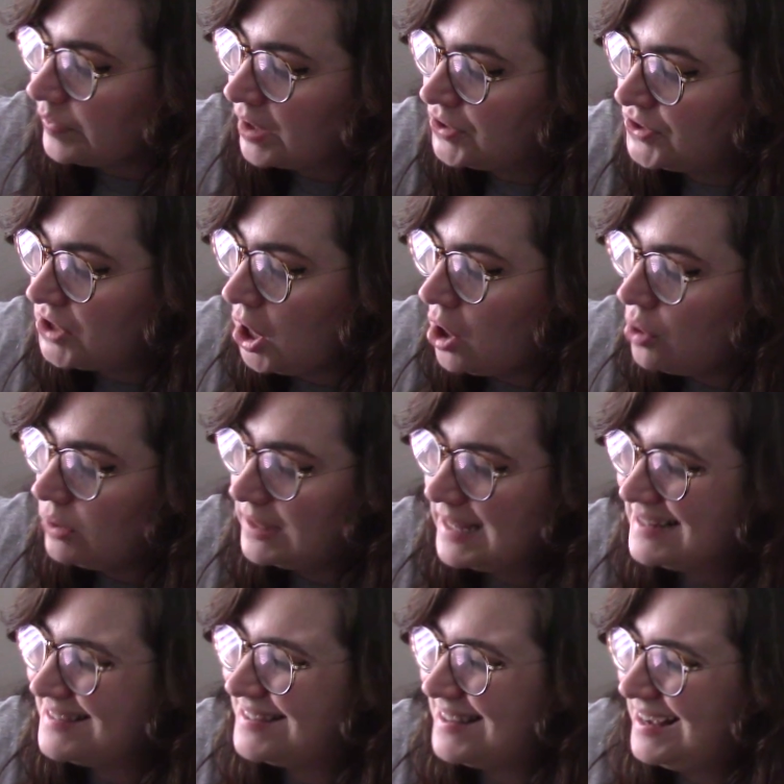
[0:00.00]
So
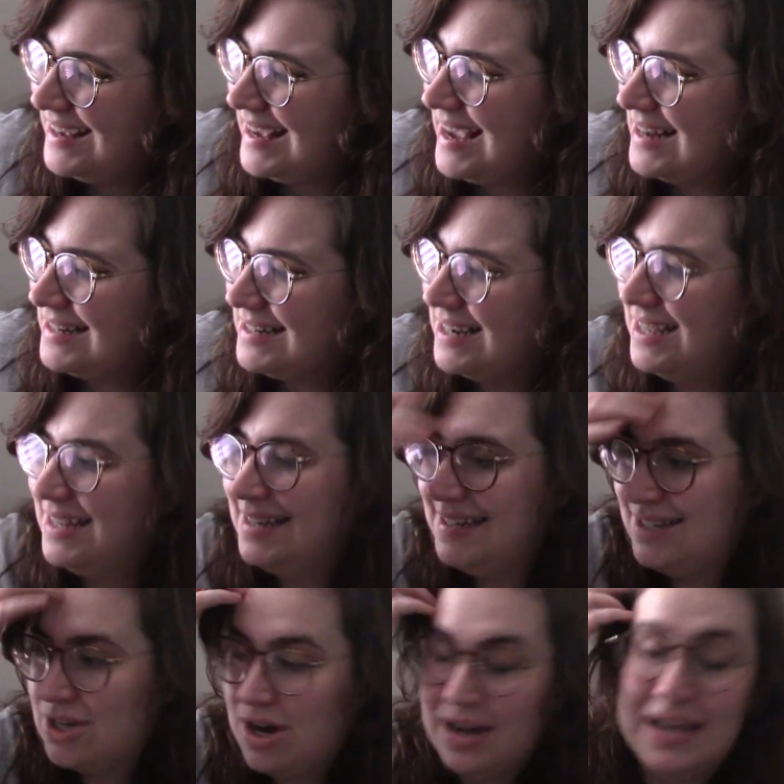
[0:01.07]
let's get
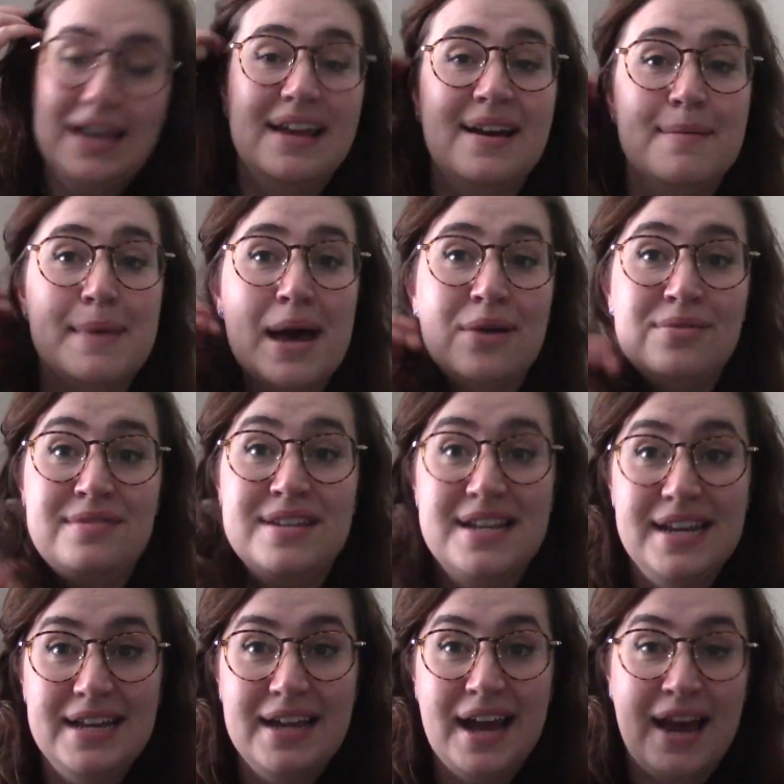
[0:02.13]
talking about
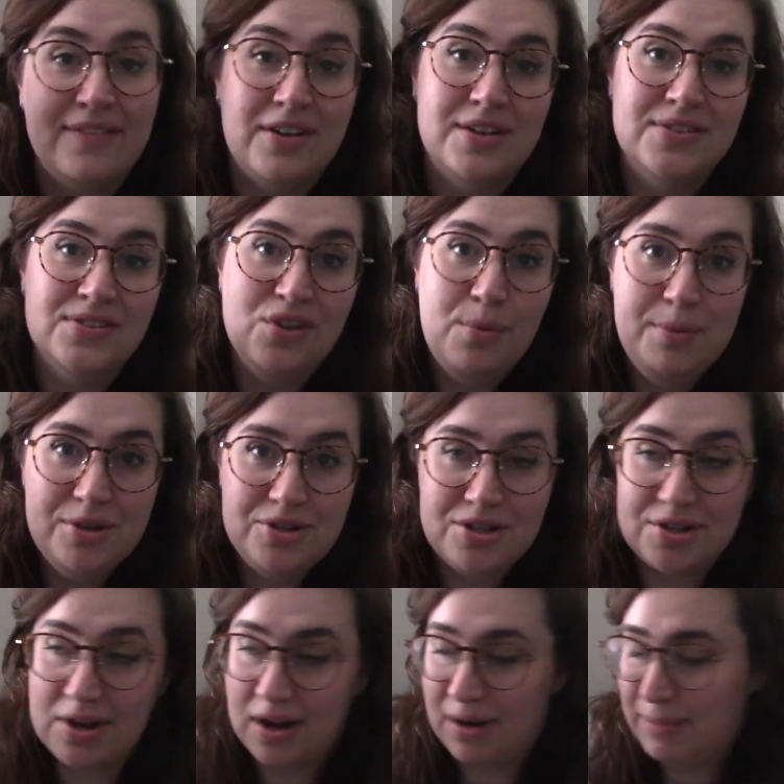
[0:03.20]
knitting. I've got so much to
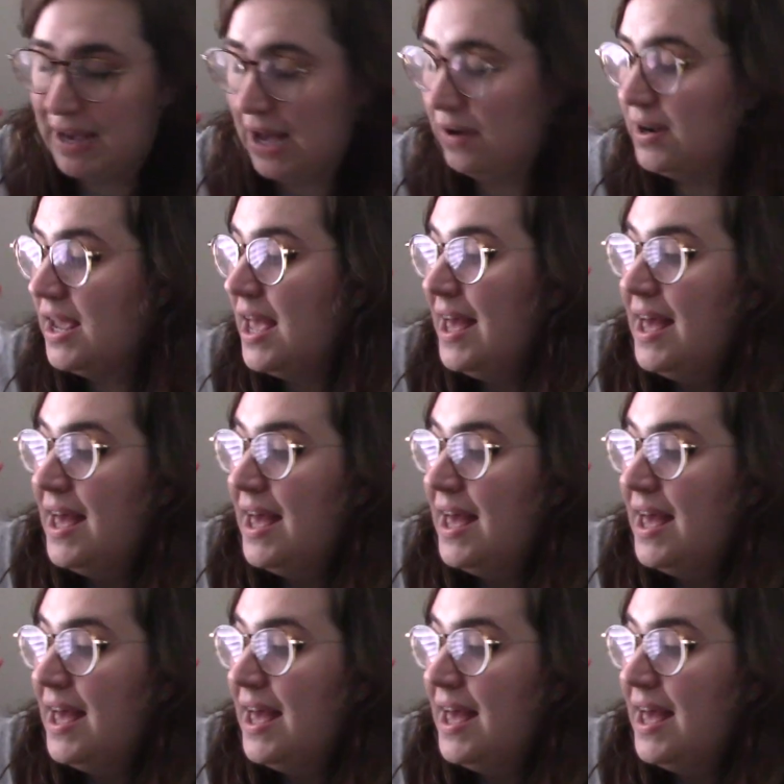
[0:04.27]
talk about.